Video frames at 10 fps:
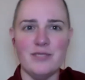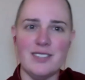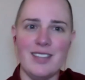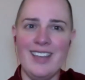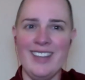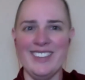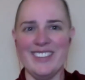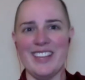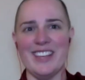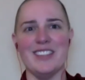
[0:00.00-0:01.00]

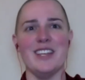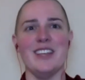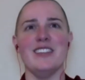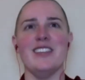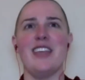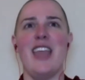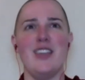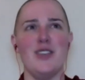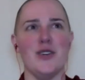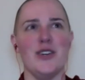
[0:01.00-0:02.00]
the the the
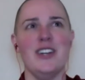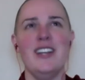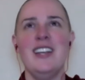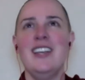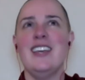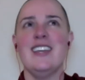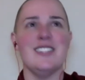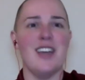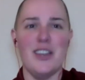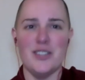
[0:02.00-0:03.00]
Kangyur is
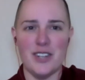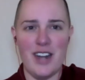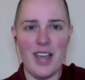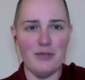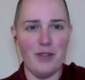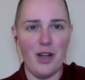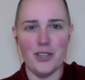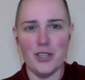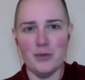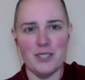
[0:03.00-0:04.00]
108
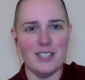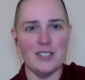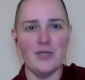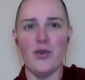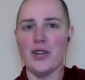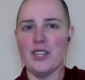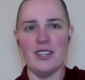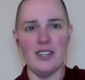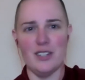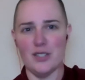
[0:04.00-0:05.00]
volumes and it's 40
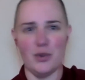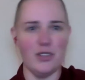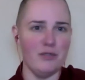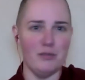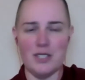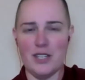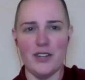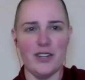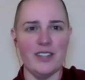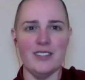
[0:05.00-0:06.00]
years worth of
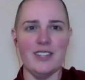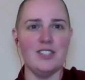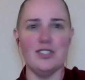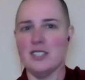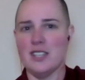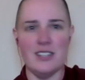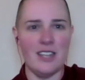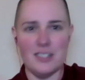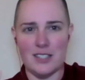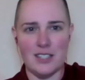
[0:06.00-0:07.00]
material. Let's just
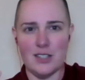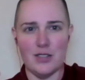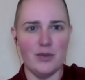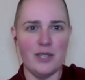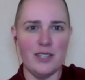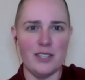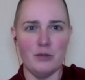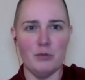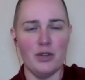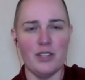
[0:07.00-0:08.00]
condense it into three little
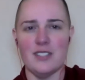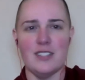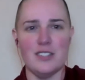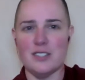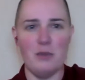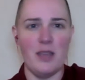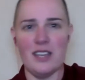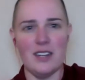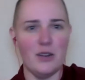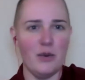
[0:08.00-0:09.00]
books and just make
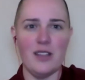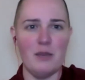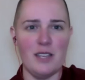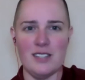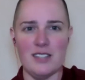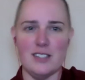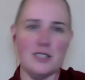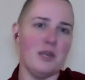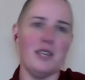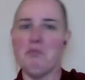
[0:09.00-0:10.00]
it in a way that makes sense to me.